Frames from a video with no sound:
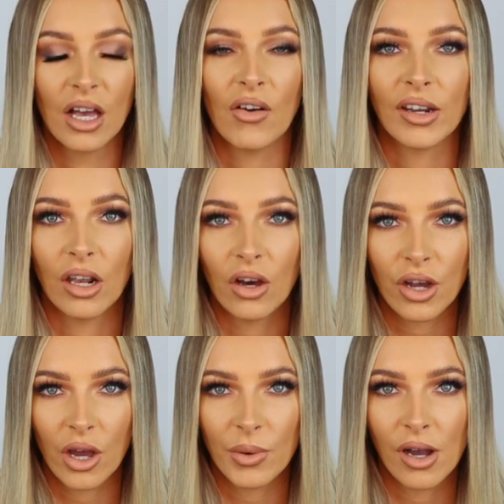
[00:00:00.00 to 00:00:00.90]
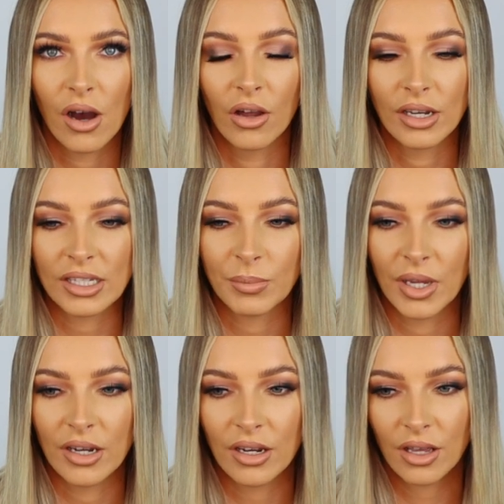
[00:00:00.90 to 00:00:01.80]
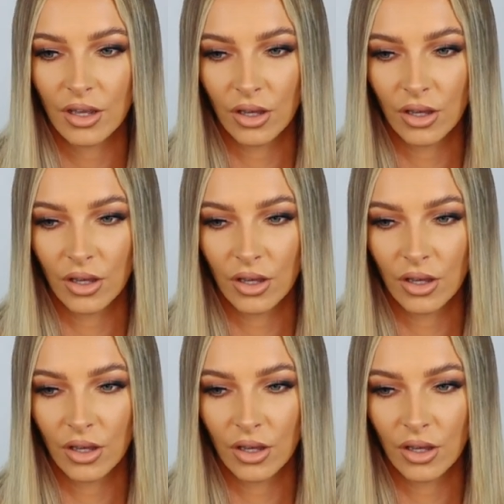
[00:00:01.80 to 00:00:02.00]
I've had a lot going on. It's been